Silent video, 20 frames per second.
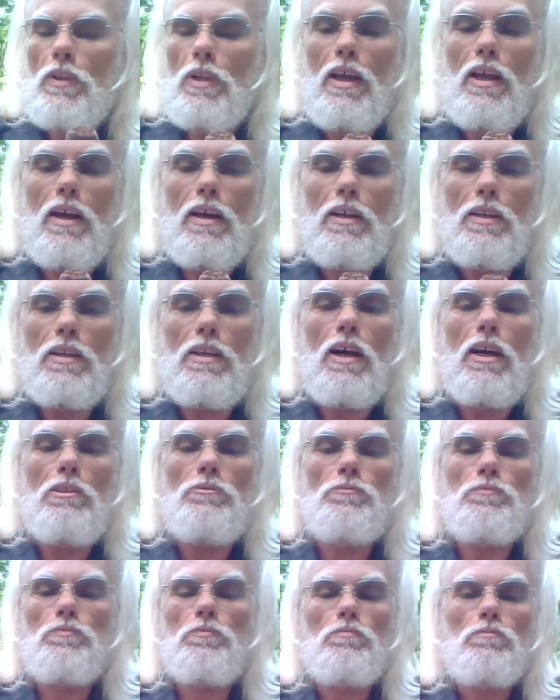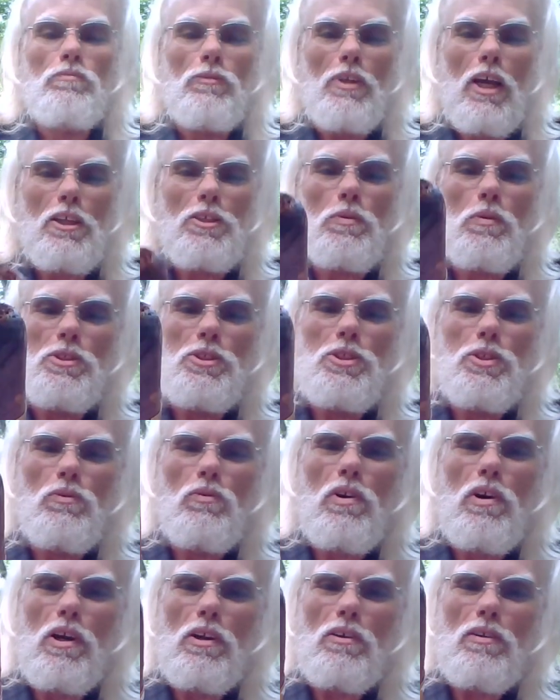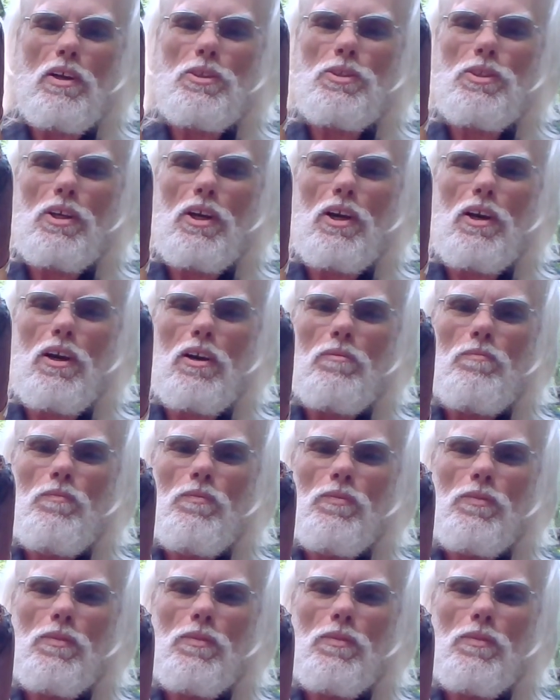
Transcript: And that's what you want right there.